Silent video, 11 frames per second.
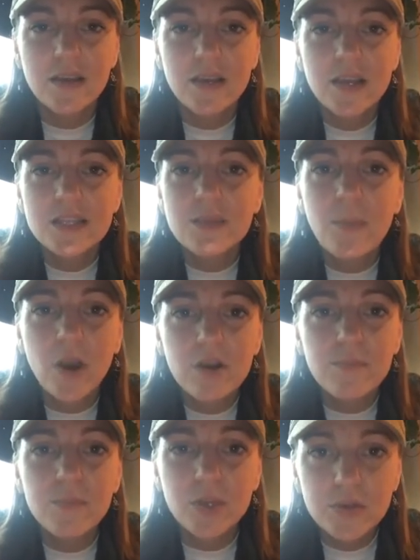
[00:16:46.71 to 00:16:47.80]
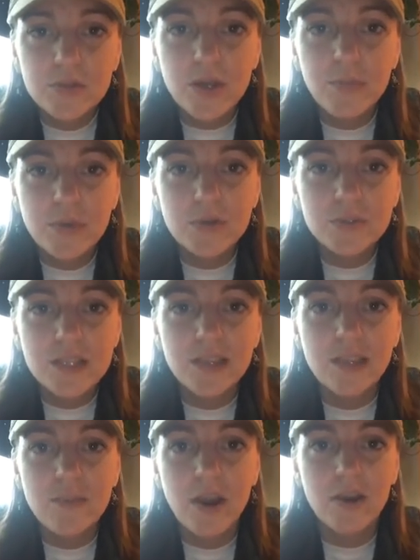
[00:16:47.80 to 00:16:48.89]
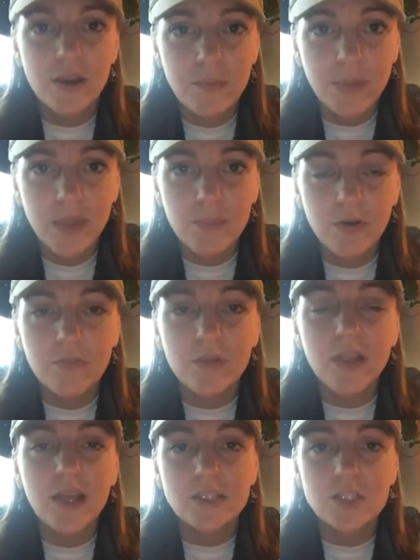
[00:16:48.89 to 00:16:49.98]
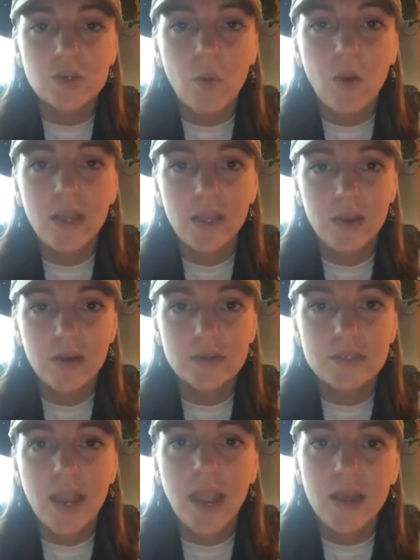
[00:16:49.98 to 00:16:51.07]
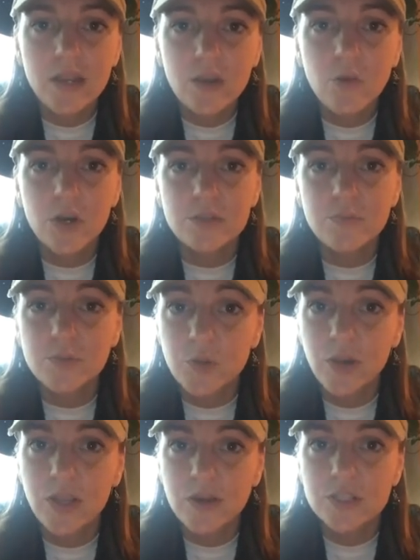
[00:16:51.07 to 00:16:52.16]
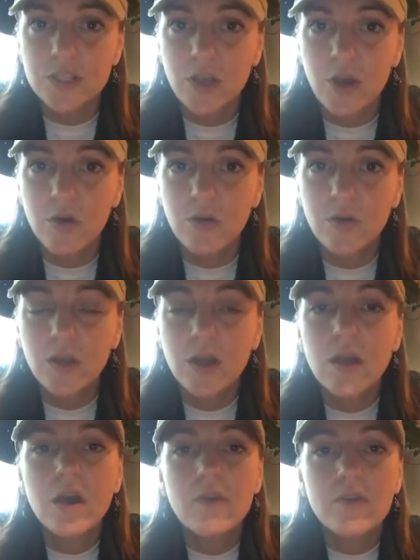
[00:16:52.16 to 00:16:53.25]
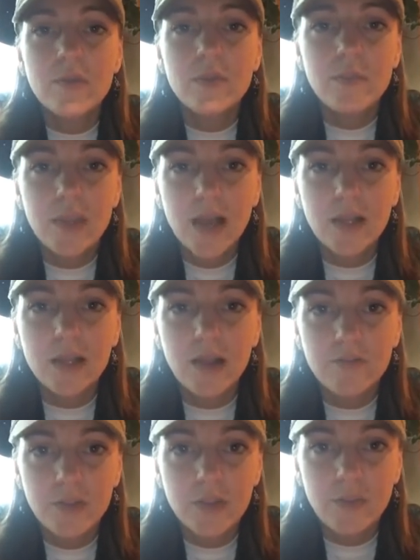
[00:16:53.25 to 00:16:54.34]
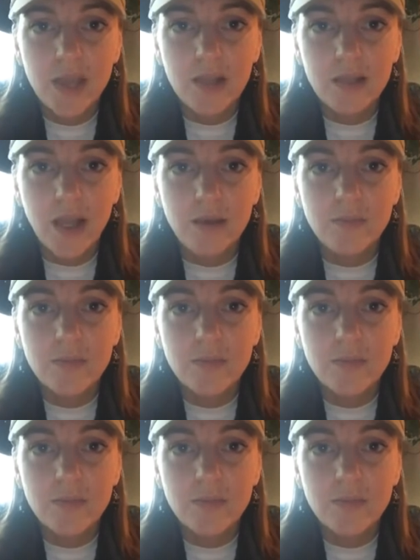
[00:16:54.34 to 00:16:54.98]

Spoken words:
He's a part of abusing the American people for the last 20 years. And he worked 20 years ago from the for the BLM.